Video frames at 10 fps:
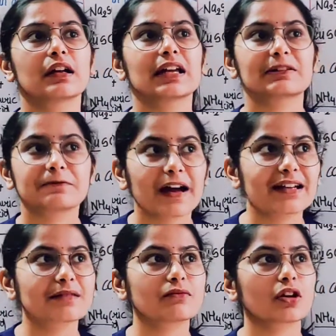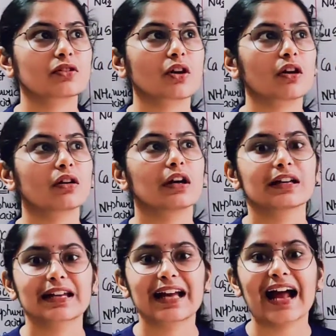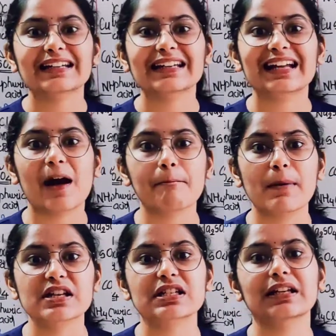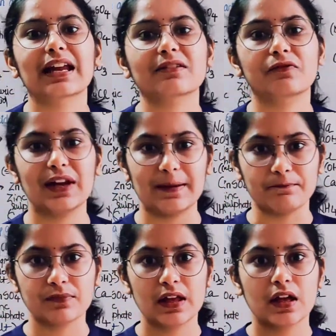if I am not wrong, regarding combustion and flame.